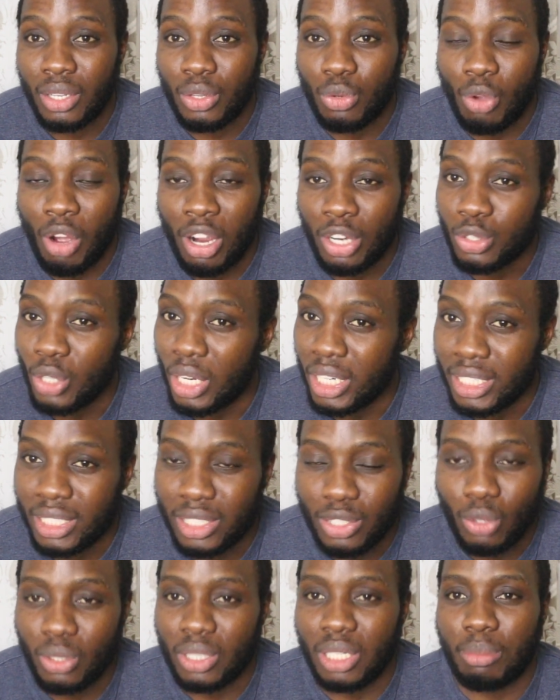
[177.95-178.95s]
you actually
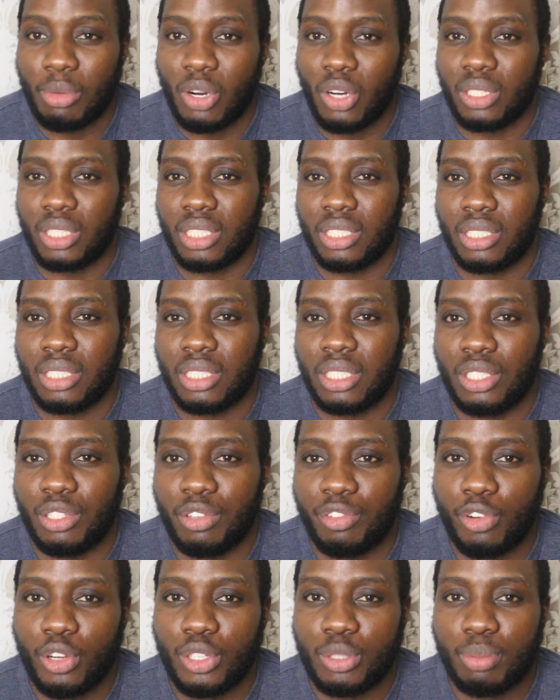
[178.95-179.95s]
thought about this in the
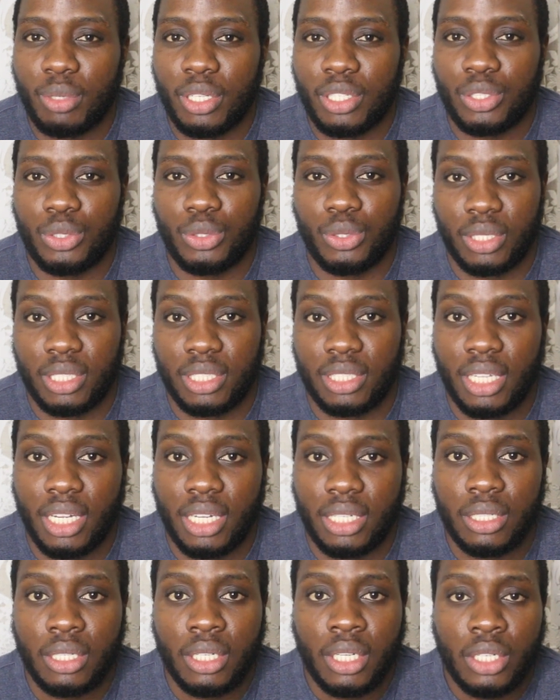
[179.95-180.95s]
first place. You
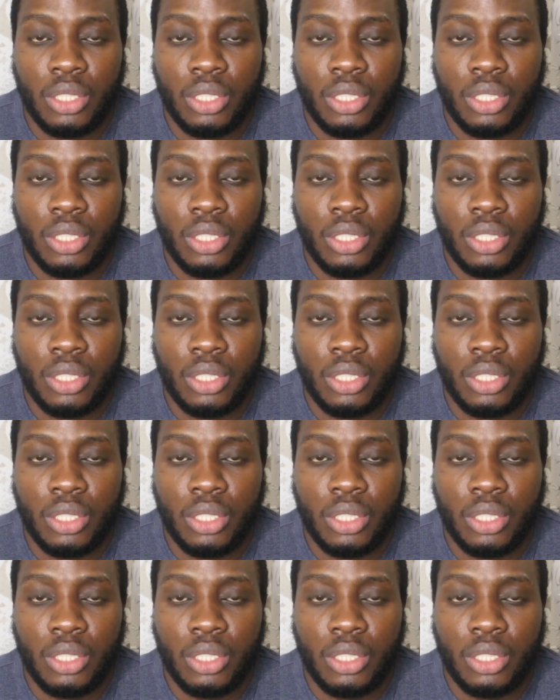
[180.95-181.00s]
understand?